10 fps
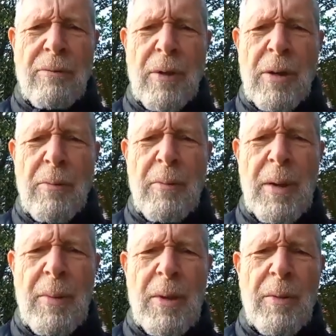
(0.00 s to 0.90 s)
Will
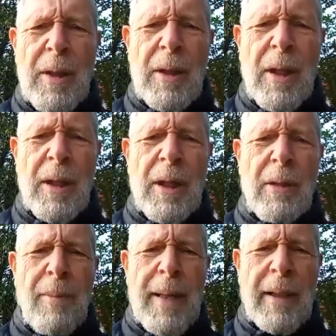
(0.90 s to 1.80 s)
we be
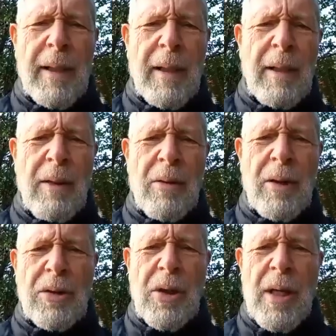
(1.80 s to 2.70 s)
reincarnated back again to
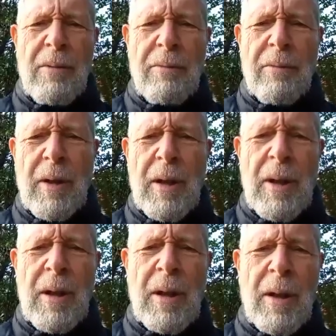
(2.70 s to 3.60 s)
this life
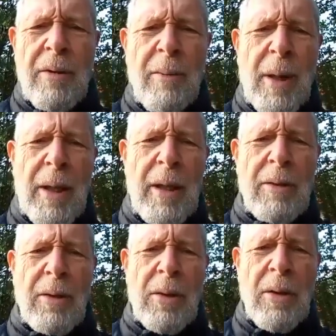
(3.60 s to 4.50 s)
in other body
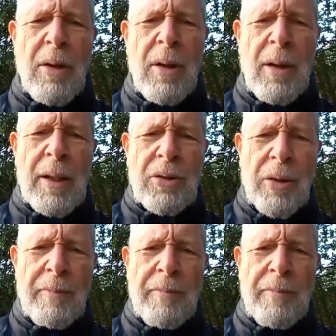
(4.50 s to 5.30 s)
to learn lesson?